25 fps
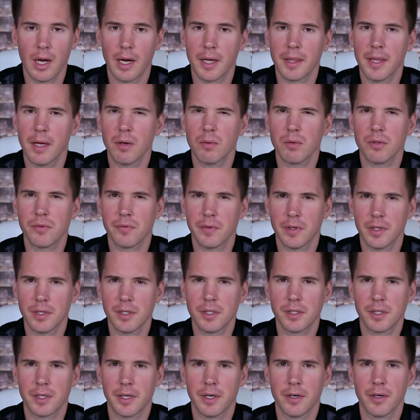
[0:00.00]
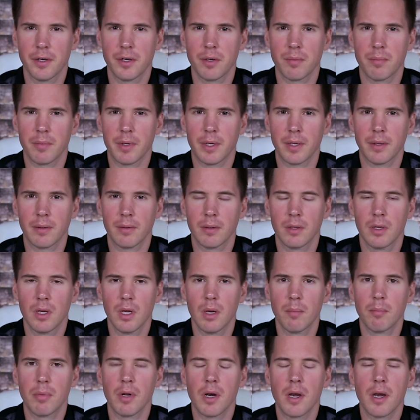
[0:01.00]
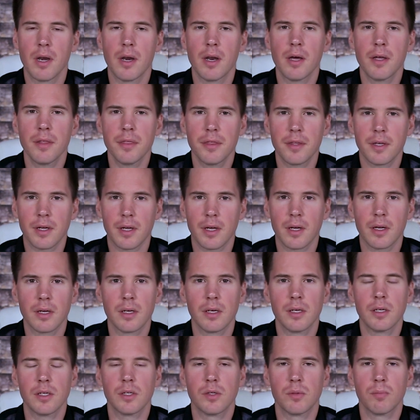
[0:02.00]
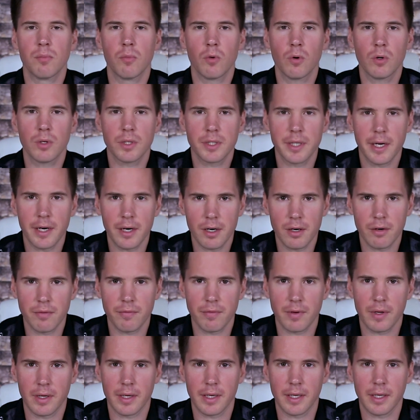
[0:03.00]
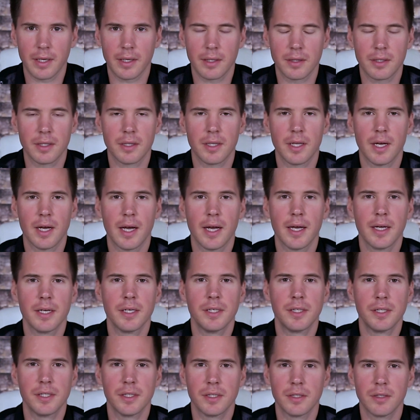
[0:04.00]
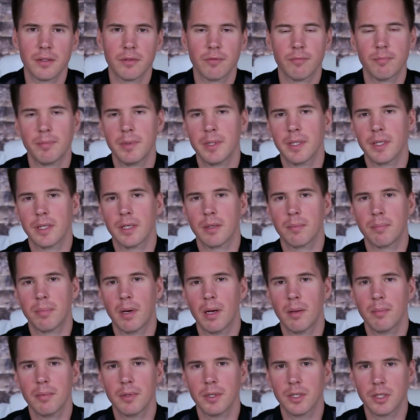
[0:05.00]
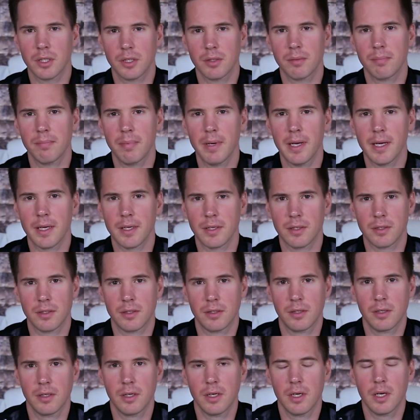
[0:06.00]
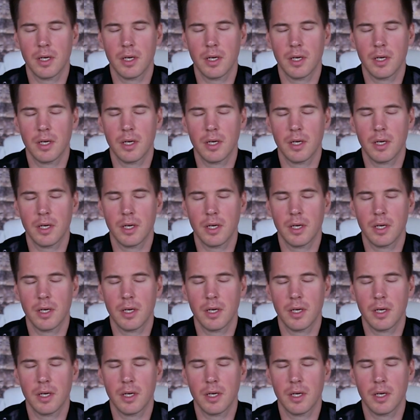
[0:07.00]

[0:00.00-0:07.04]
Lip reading: and that was very scary to me. But nothing is more terrifying than the idea of being in a public space